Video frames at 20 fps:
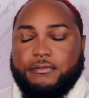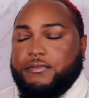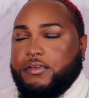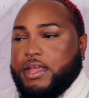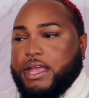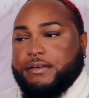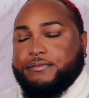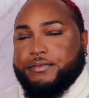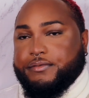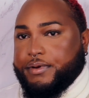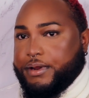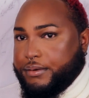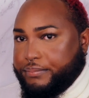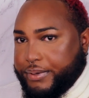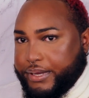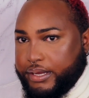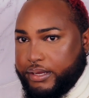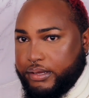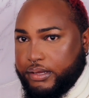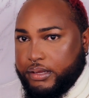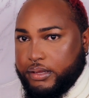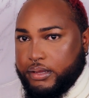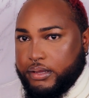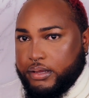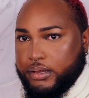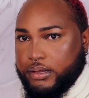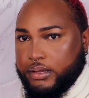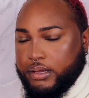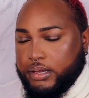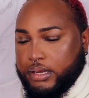if you have a red paint
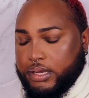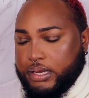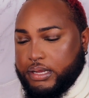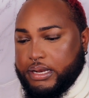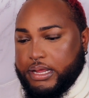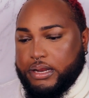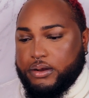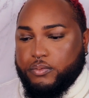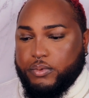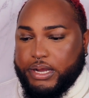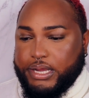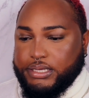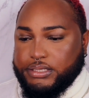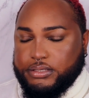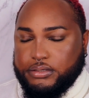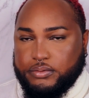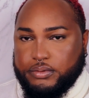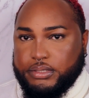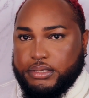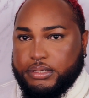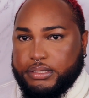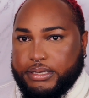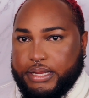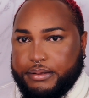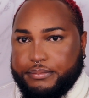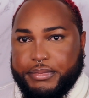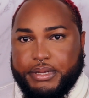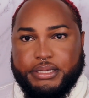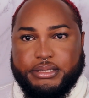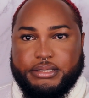and add white to it,
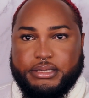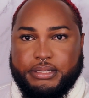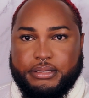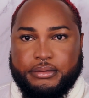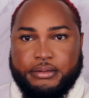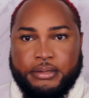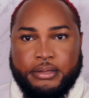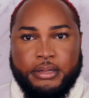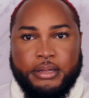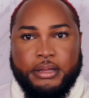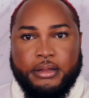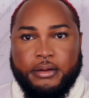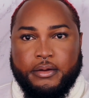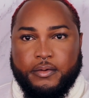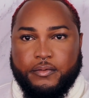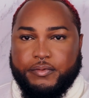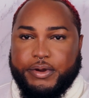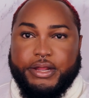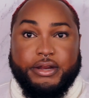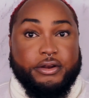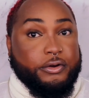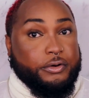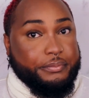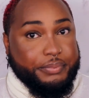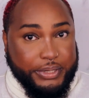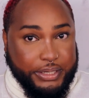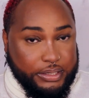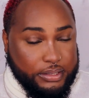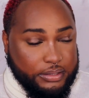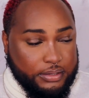that makes it red or
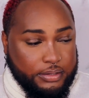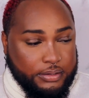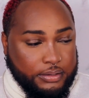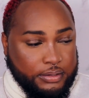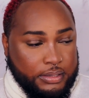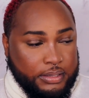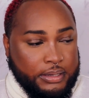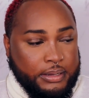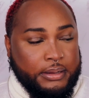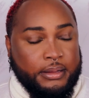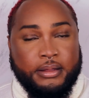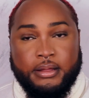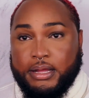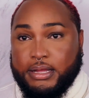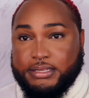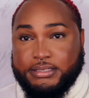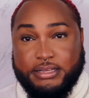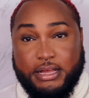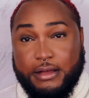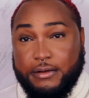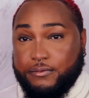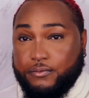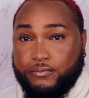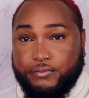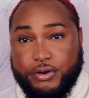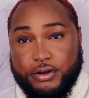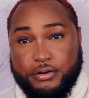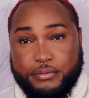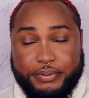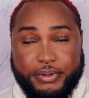pink. A soft
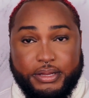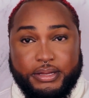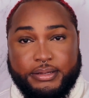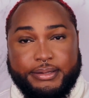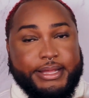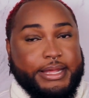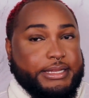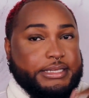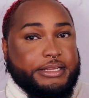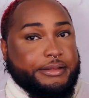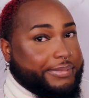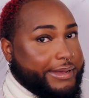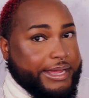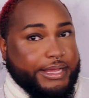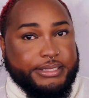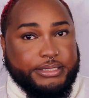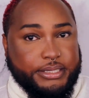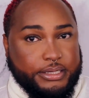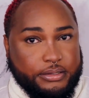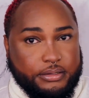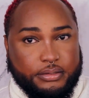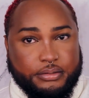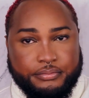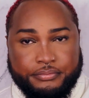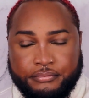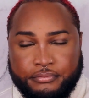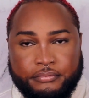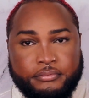red or pink, that is a pastel.